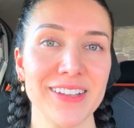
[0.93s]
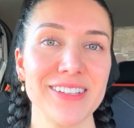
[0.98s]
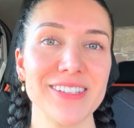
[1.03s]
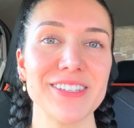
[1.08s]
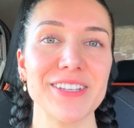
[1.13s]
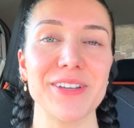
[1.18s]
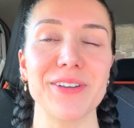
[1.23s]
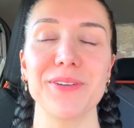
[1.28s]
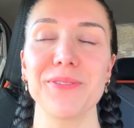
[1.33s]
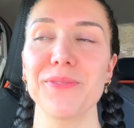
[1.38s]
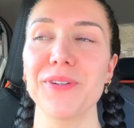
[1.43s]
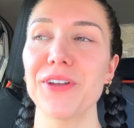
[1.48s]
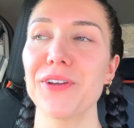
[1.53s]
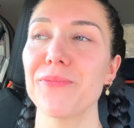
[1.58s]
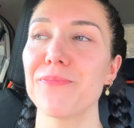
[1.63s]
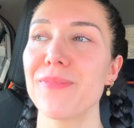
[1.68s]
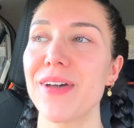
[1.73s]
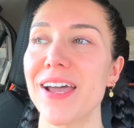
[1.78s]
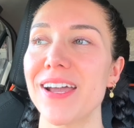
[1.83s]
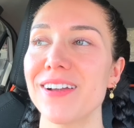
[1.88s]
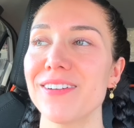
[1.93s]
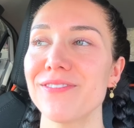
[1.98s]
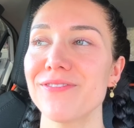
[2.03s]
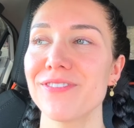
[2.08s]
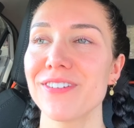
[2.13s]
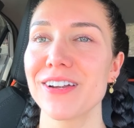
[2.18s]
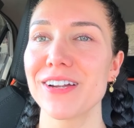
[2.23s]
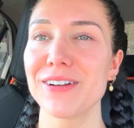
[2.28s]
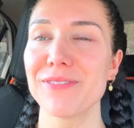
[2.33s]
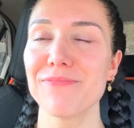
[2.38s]
So we are back
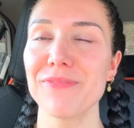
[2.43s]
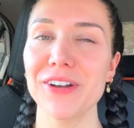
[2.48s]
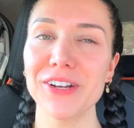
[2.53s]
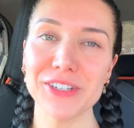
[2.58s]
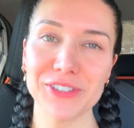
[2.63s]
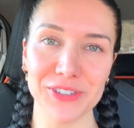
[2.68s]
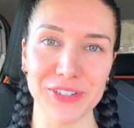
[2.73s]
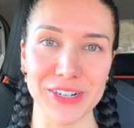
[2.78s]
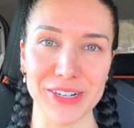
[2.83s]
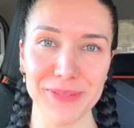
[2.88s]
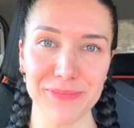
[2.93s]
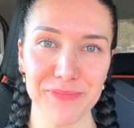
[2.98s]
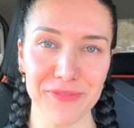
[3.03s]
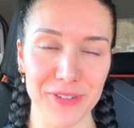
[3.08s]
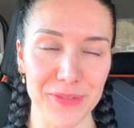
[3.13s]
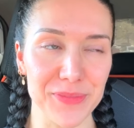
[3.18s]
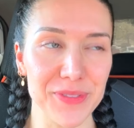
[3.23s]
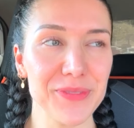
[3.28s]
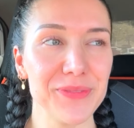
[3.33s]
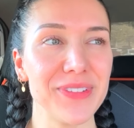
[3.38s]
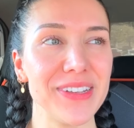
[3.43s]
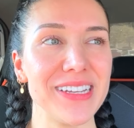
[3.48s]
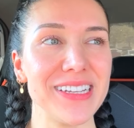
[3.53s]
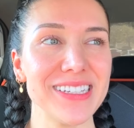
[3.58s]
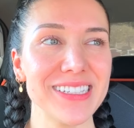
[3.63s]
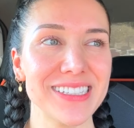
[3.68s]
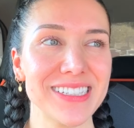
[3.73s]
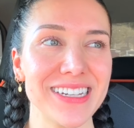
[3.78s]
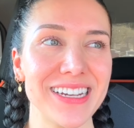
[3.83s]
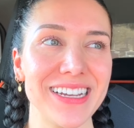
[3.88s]
from our trip from the beach